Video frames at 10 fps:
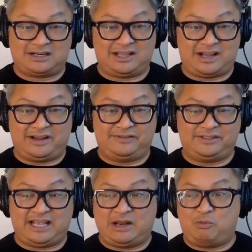lives.
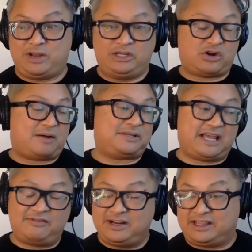Yeah and we dropped
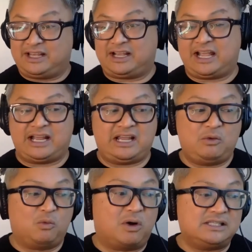everything. And it
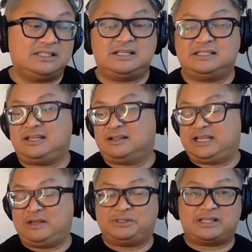wasn't until
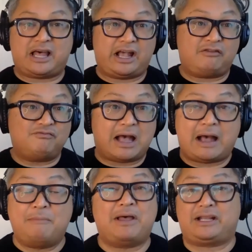he was like,
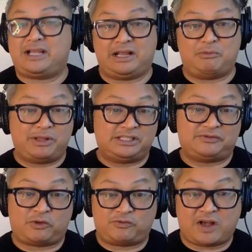I'm not kidding, with us
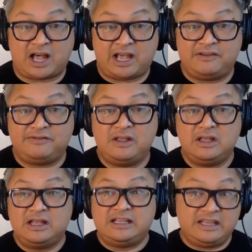for five
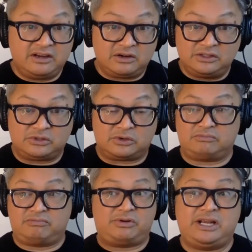years
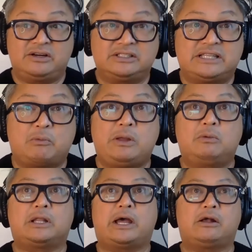or three years that we
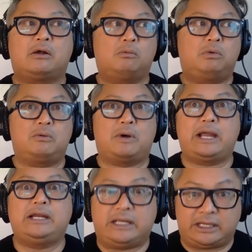were like, mm-hmm. what do
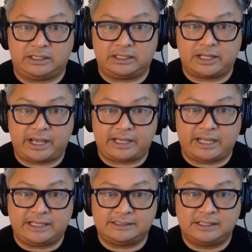I need? Like it's